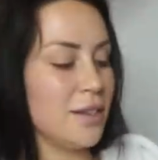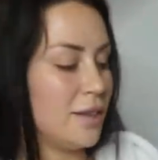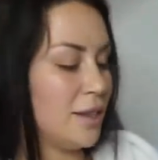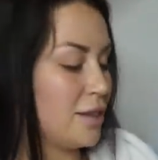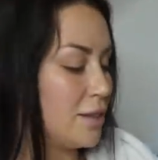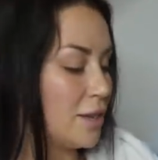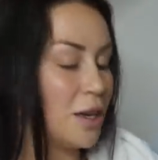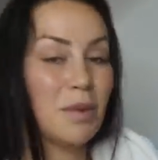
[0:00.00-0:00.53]
so
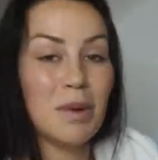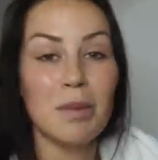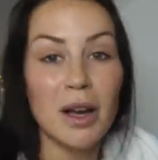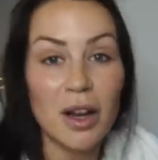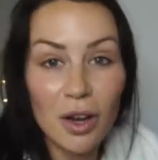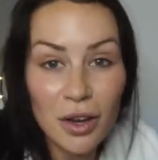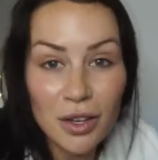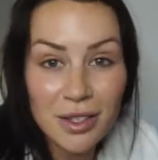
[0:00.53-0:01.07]
this is going to be
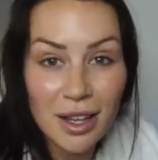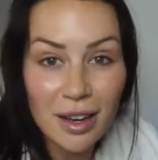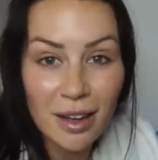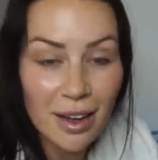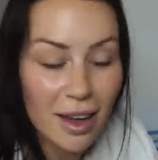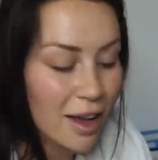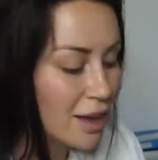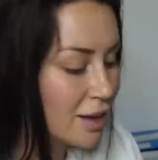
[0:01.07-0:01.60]
my gloss then,
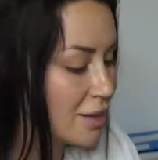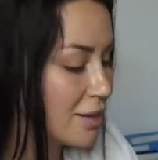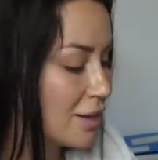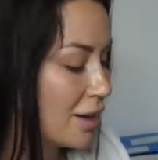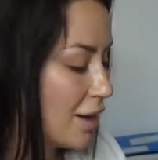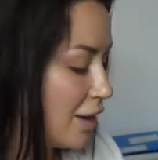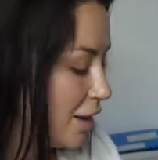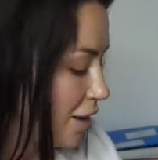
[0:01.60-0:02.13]
I guess.
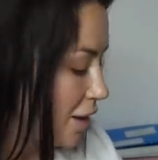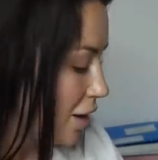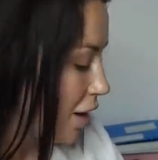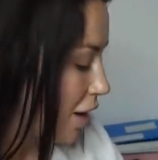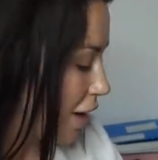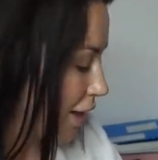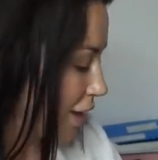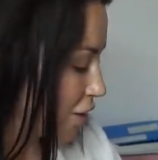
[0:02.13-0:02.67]

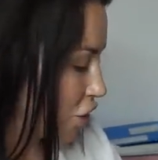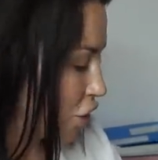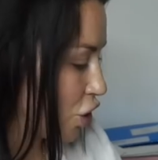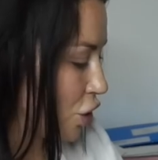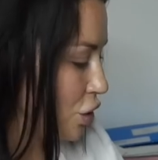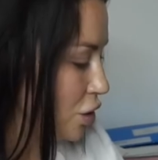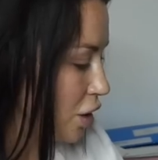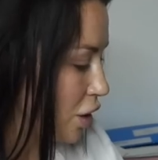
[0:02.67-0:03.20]
I get to
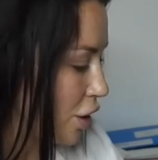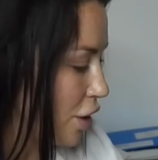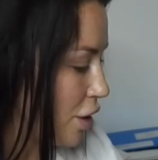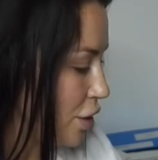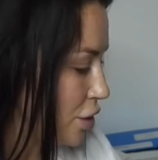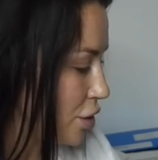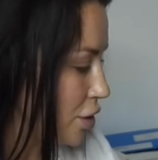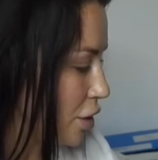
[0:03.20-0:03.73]
choose a
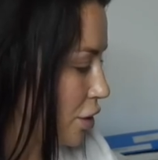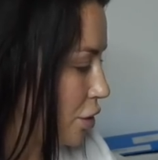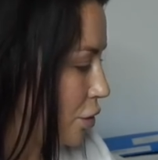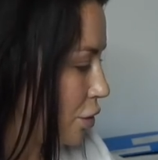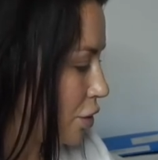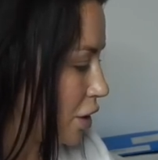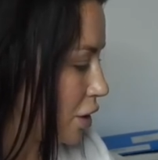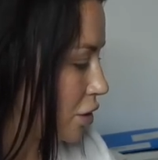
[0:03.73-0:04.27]
gloss
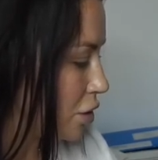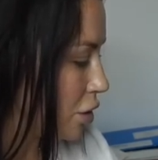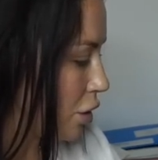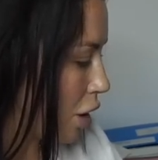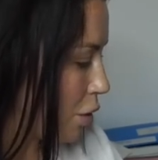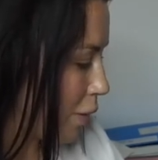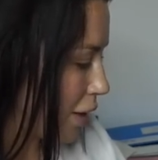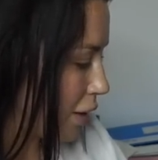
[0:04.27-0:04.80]
according to,
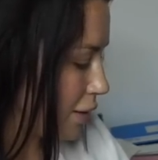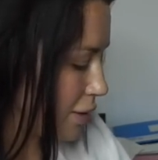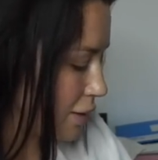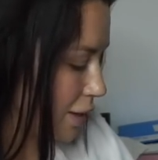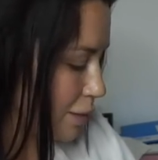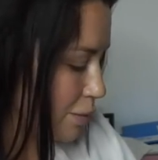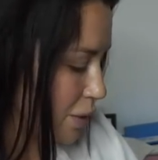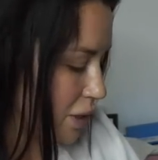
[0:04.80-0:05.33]
oh wait, are these
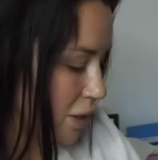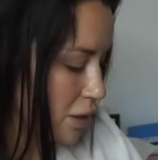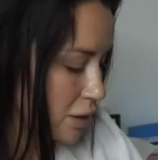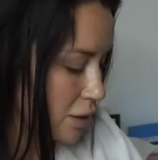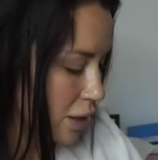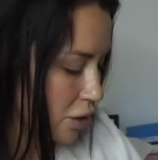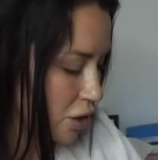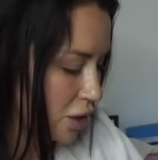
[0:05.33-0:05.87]

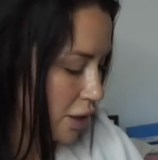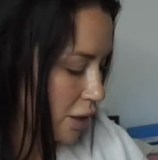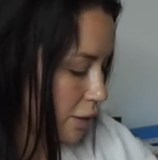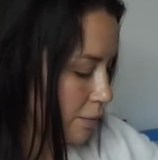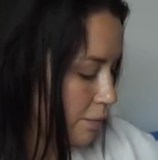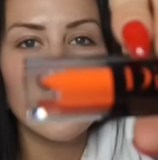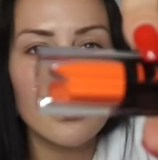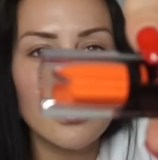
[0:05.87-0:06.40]
lipsticks actually?
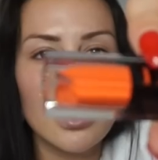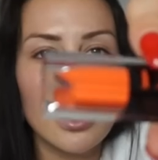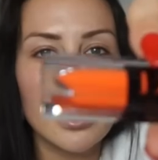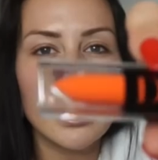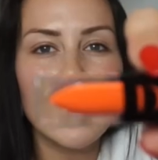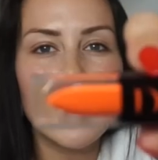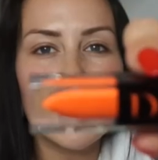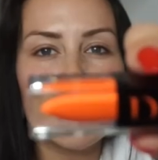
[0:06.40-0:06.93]
They've got
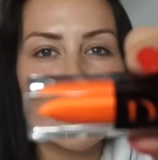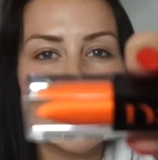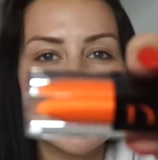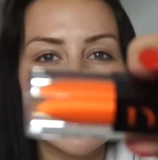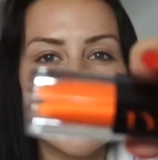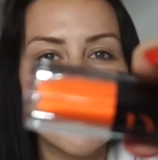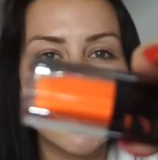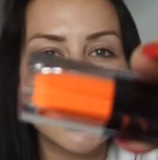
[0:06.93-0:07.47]
like a
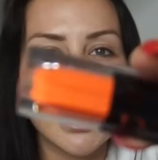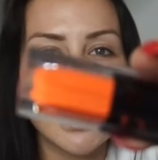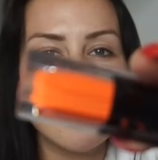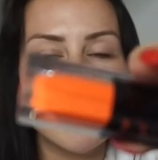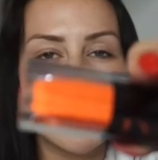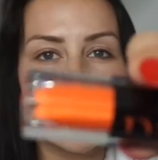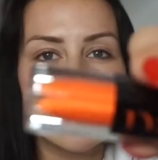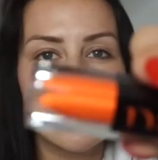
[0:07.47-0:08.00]
lipstick
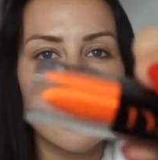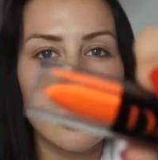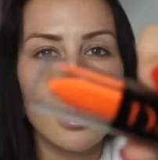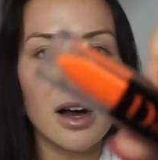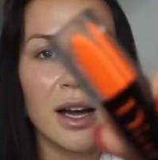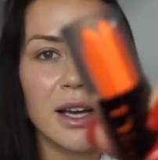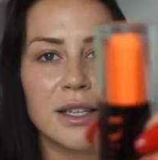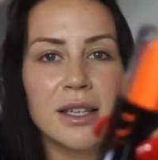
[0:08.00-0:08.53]
shape
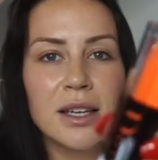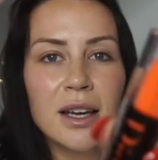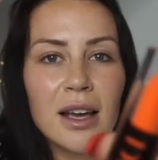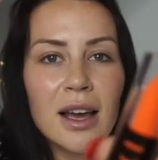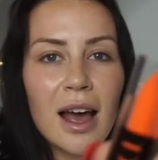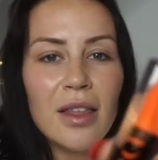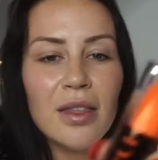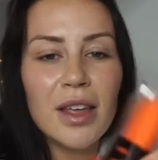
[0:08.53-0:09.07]
inside,
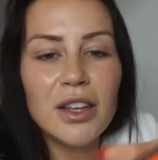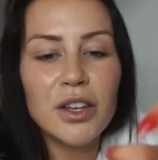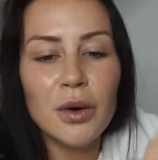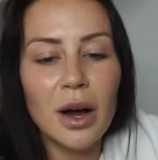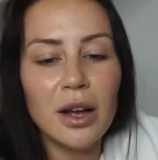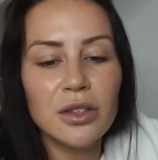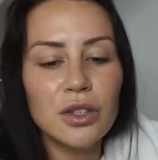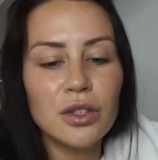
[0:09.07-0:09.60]
and then you
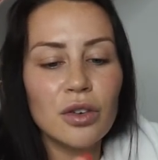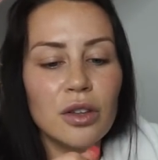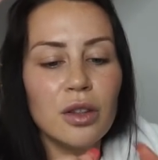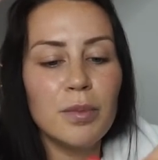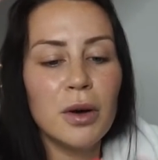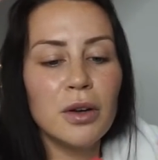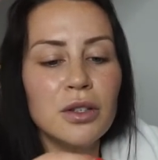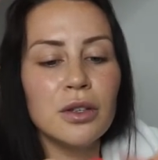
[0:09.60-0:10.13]
unscrew the
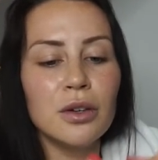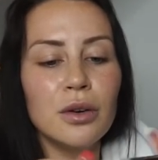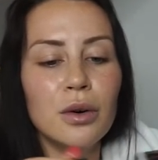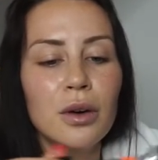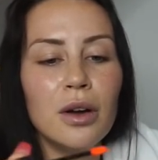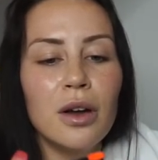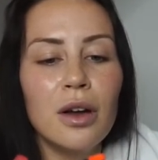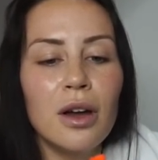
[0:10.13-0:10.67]

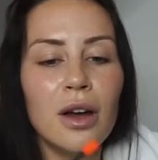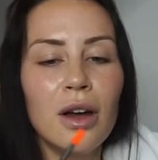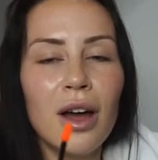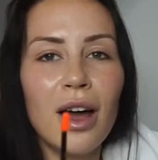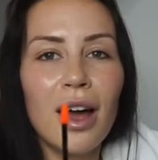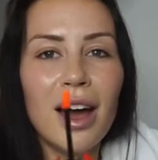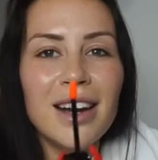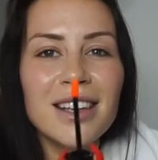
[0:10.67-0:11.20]
bottle
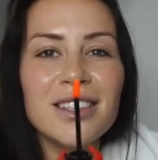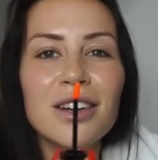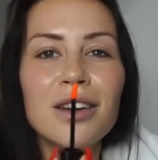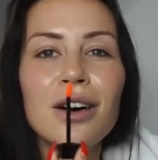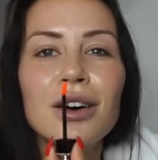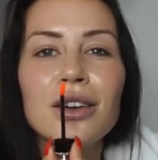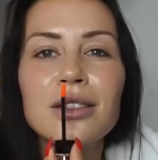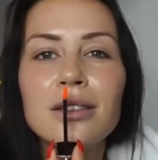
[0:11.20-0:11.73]
and it's a
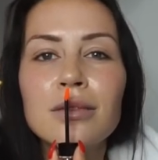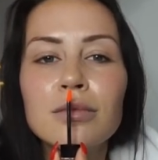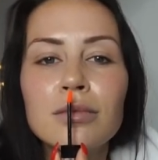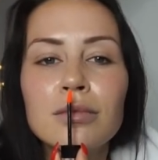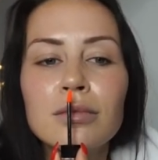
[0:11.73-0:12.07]
gloss.